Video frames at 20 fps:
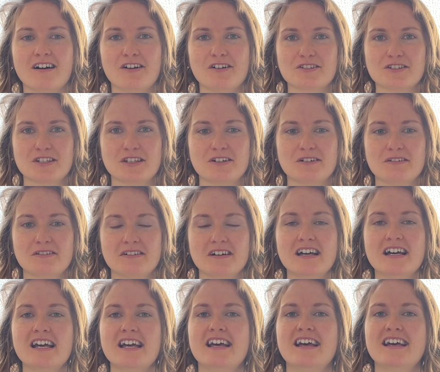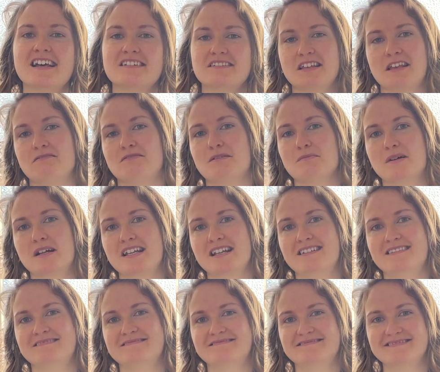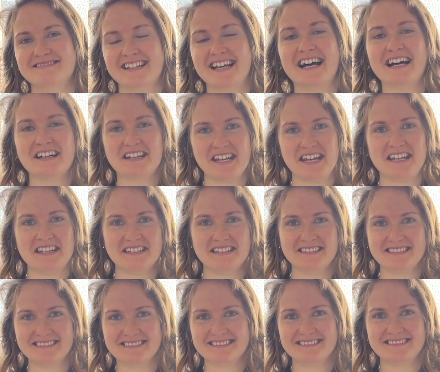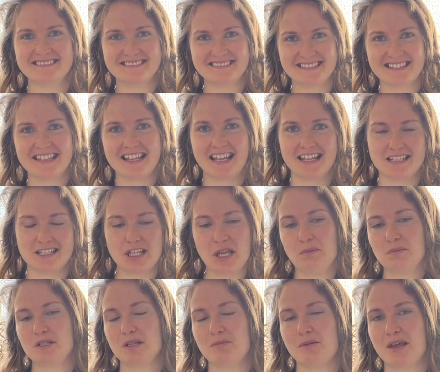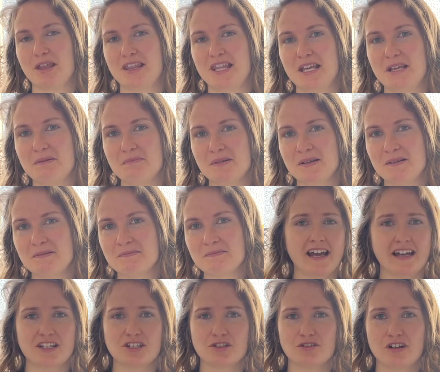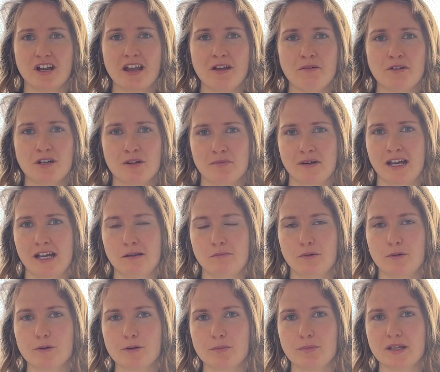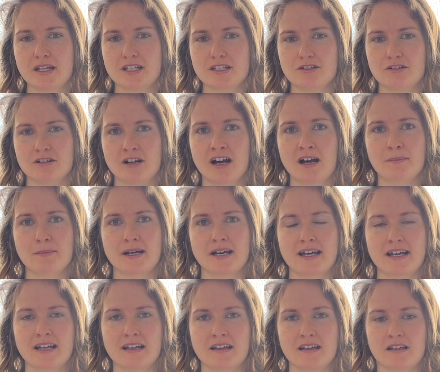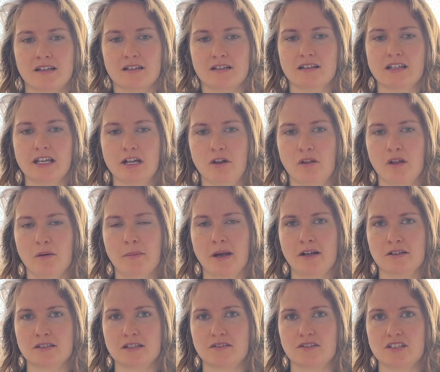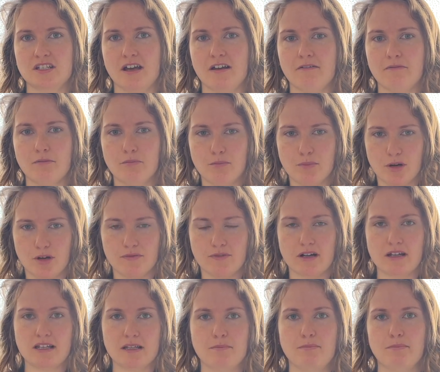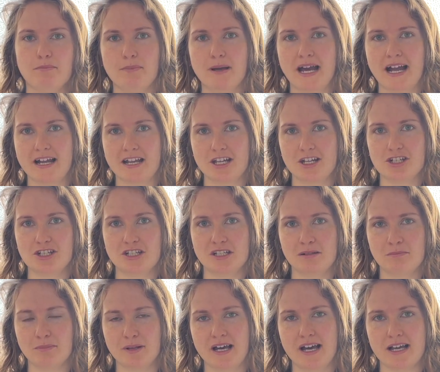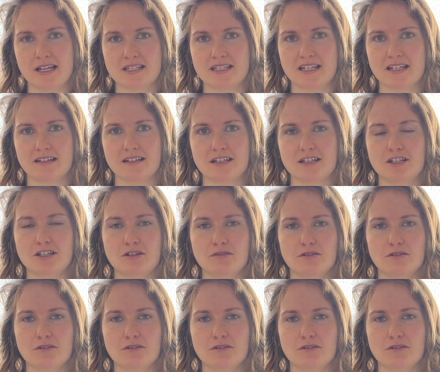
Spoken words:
also saving money. Again, it seems to be a theme. It's great when you buy in bulk because you're not buying little amounts of stuff perfectly packaged in plastic like you do